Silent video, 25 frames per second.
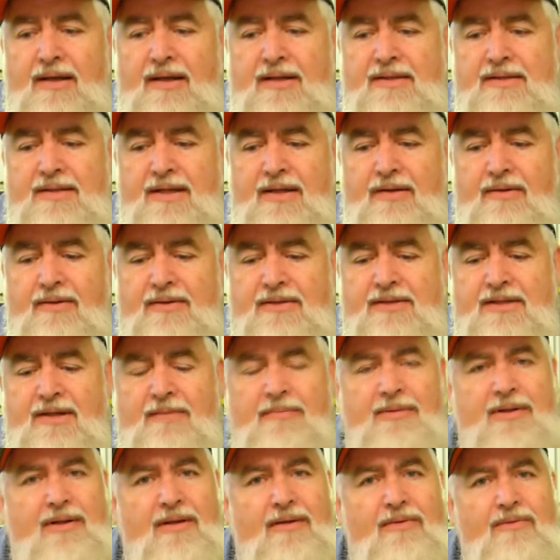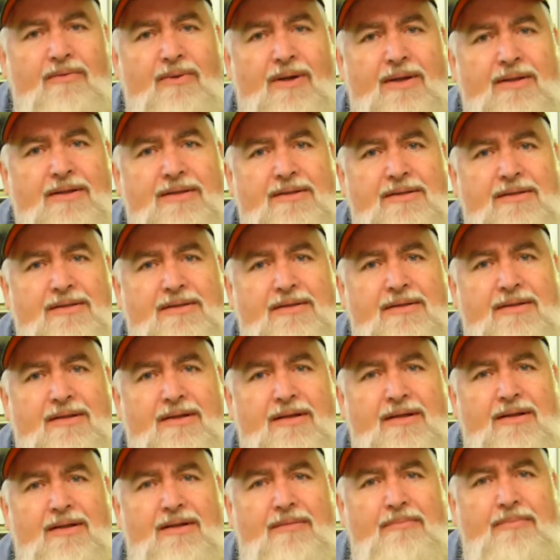he said on some of the ones,
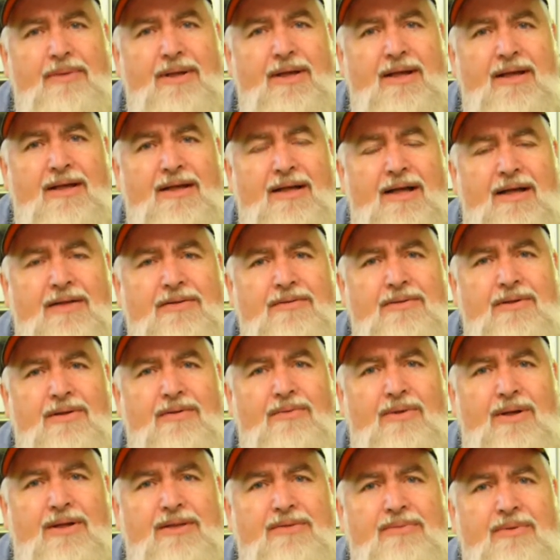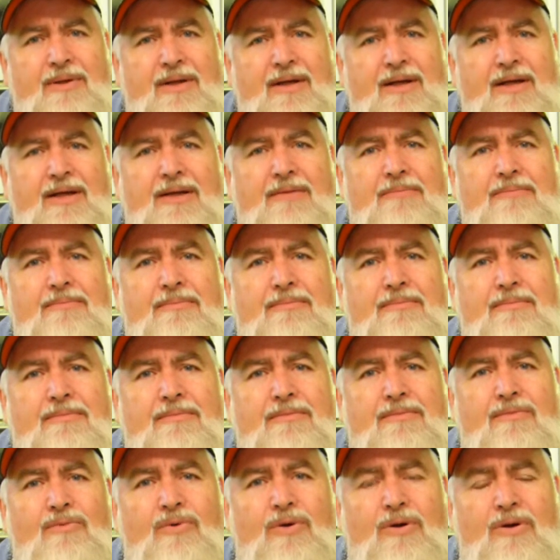the big industrial ones where he
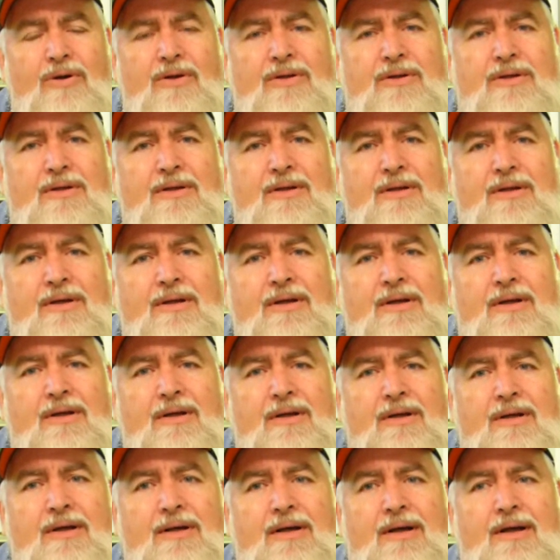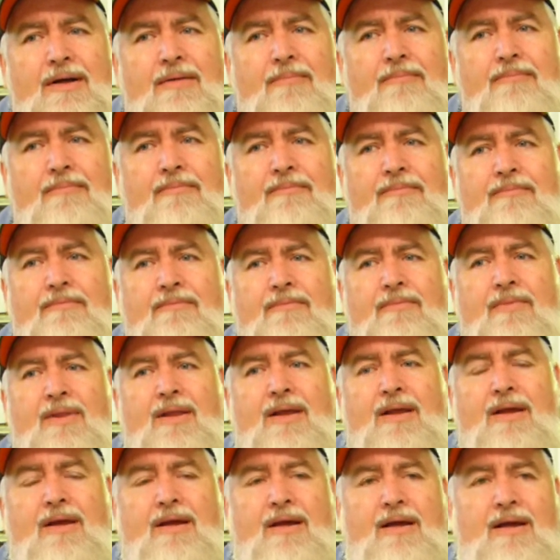worked,
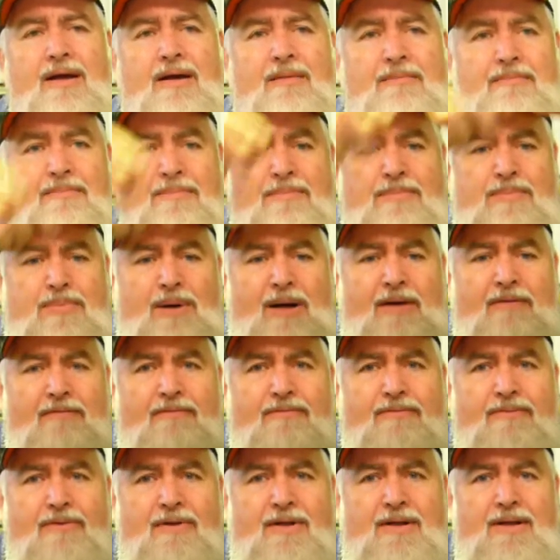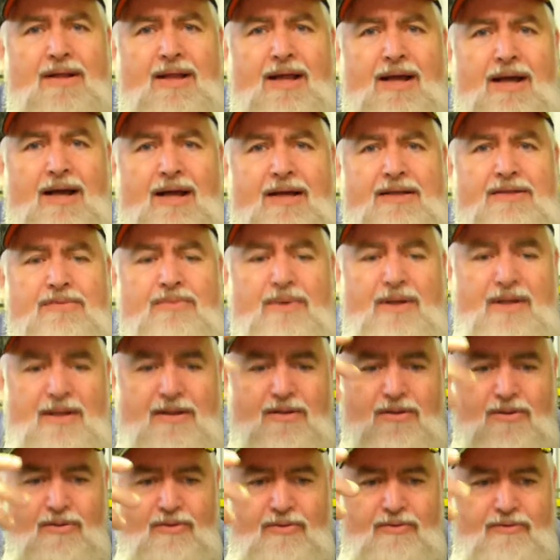above the glass where
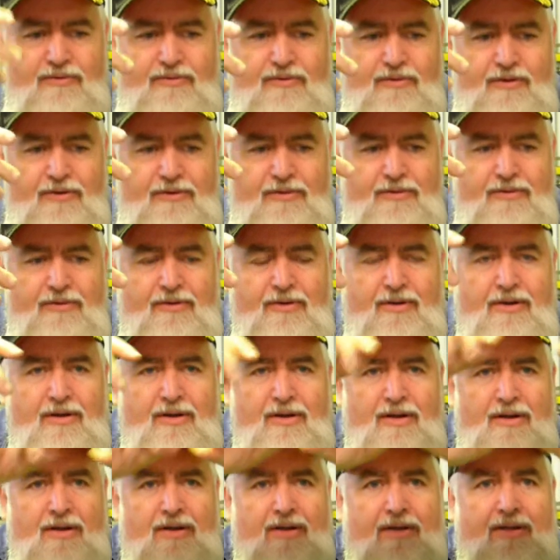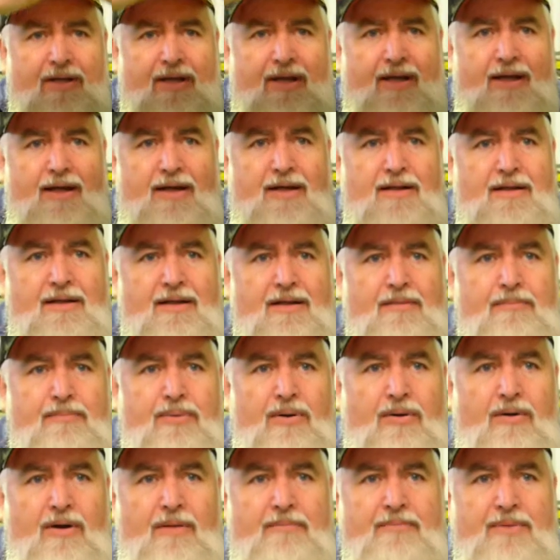you look through, they had a little
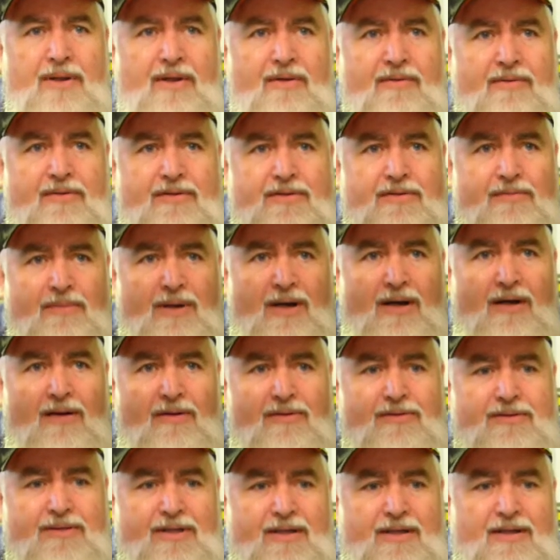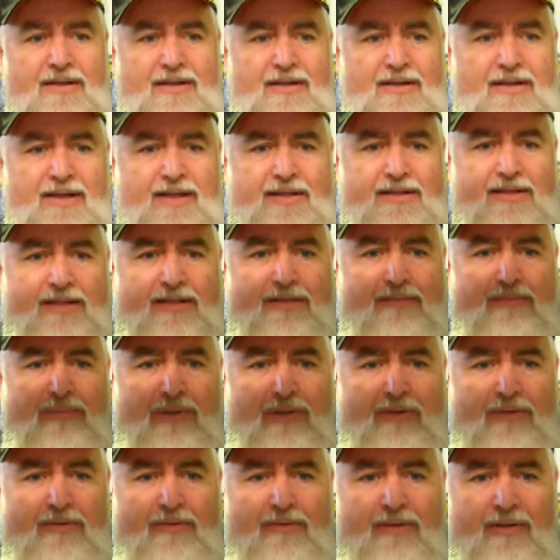pipe there with some holes in it, and that just
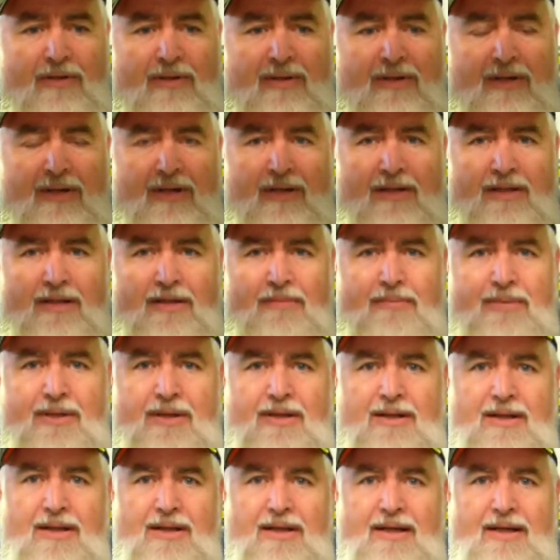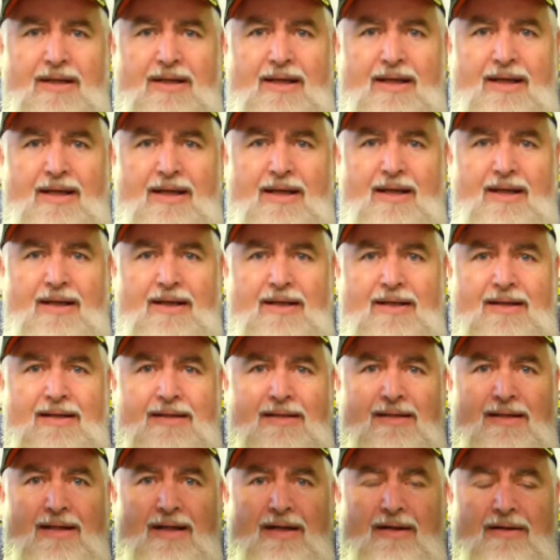blew a little bit of clean air
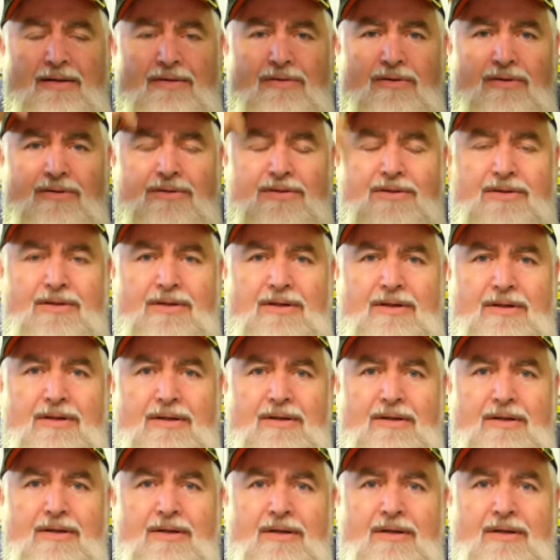down across the